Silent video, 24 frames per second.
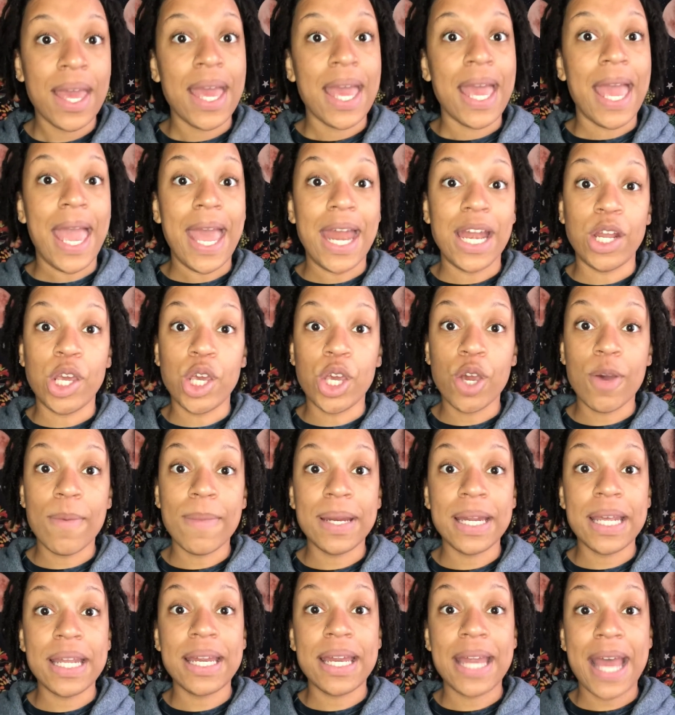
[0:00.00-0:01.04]
and
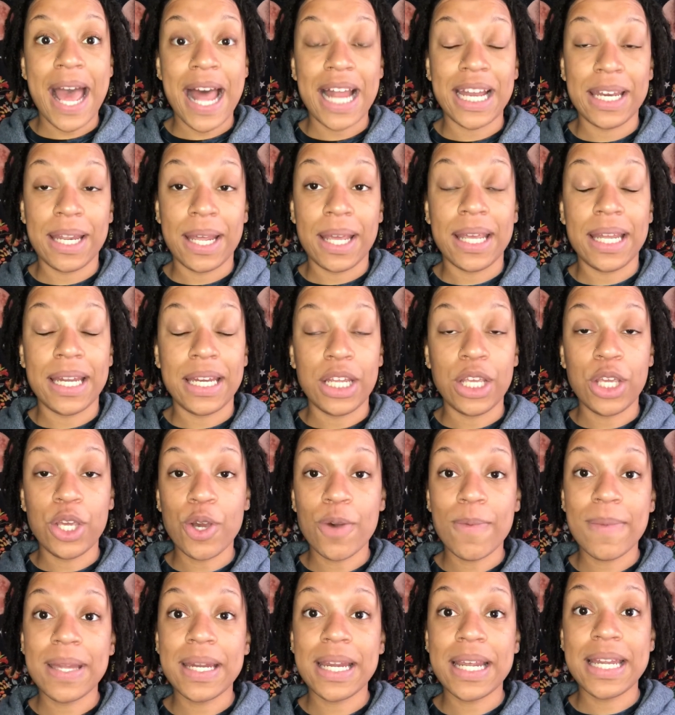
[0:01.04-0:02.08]
human, anat in
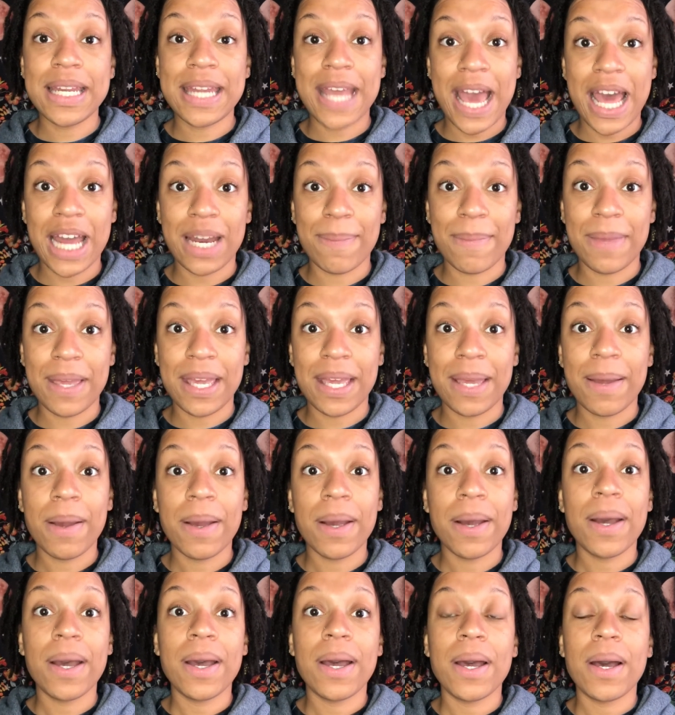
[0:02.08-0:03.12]
human anatomy,
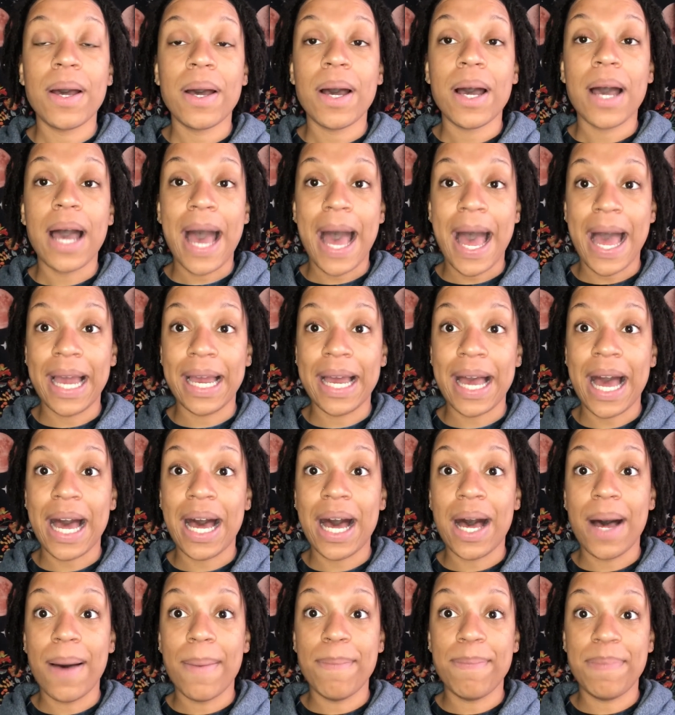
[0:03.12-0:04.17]
I
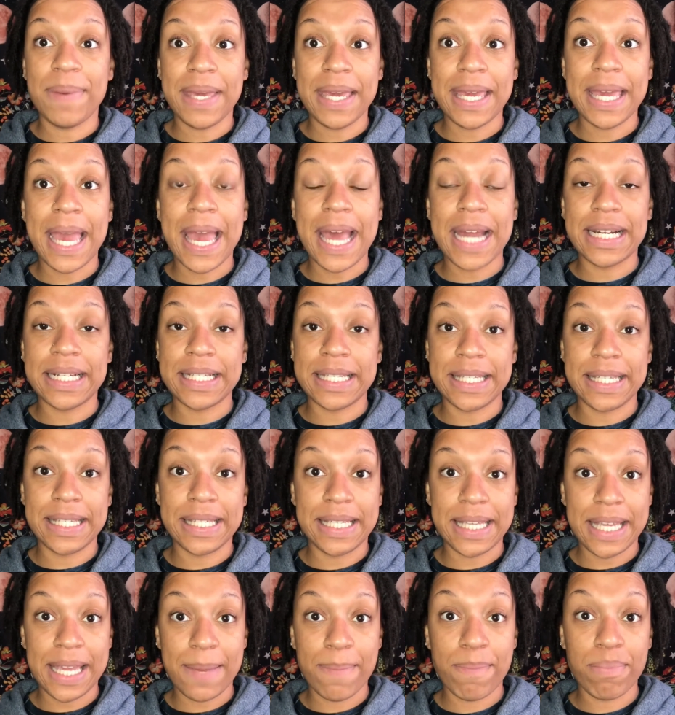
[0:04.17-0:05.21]
got a B and a
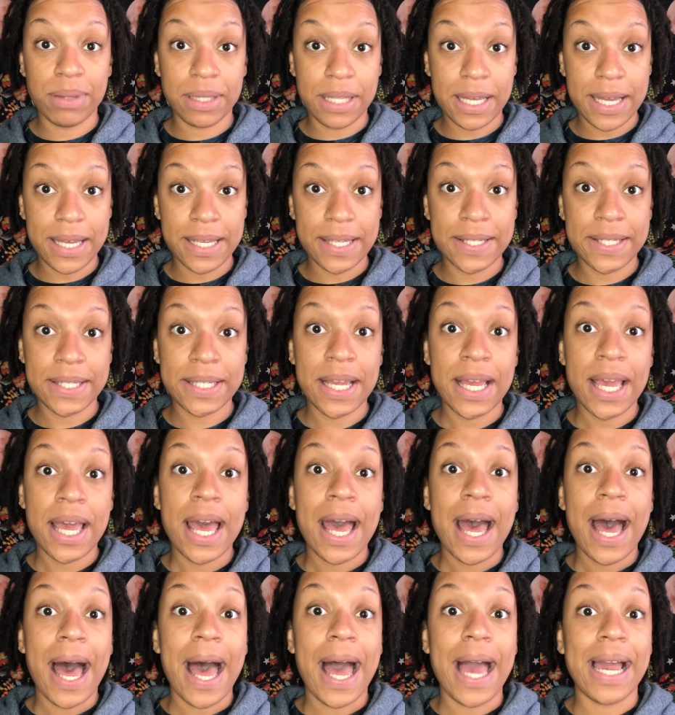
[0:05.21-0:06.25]
C plus.
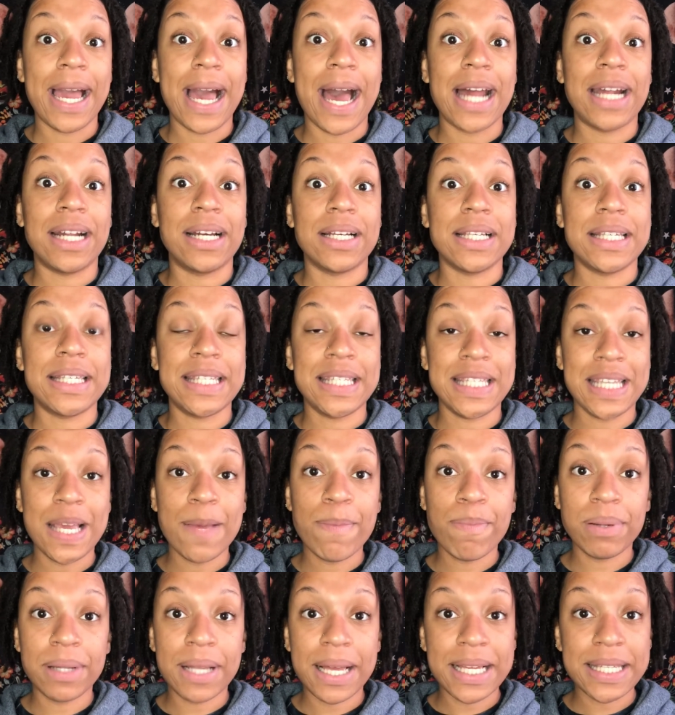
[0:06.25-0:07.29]
I got a
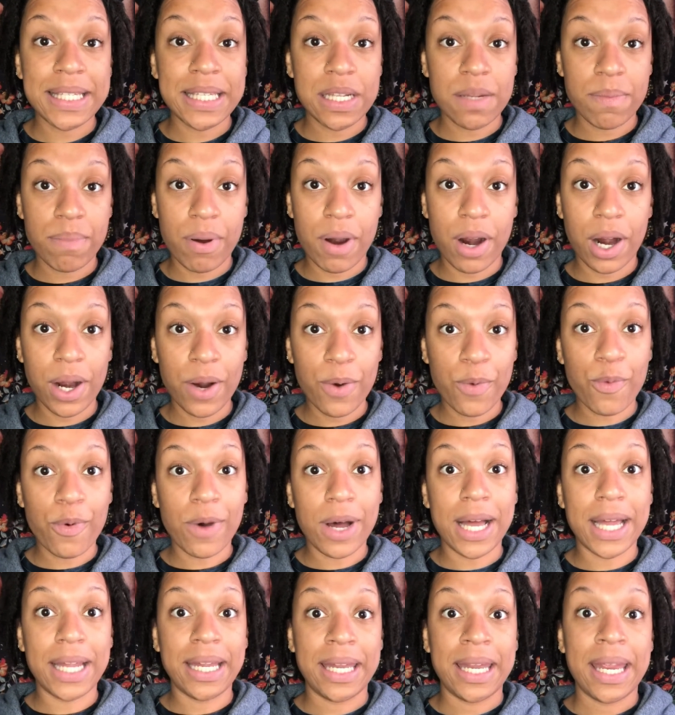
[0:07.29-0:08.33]
C plus in part
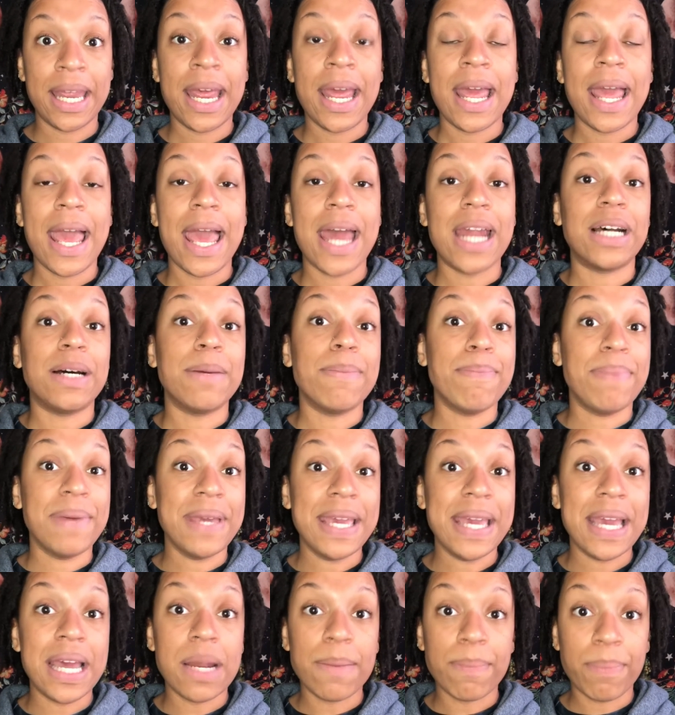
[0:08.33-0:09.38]
one and a
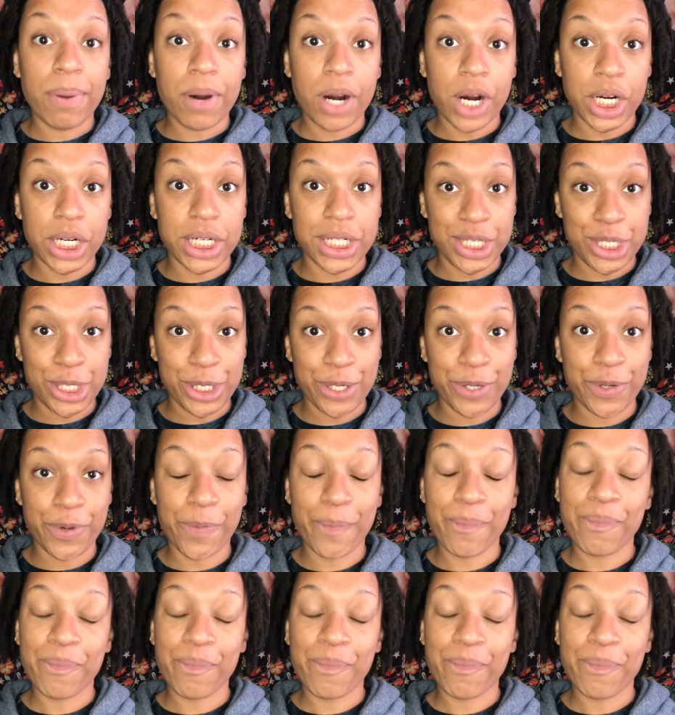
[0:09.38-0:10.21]
B in part two.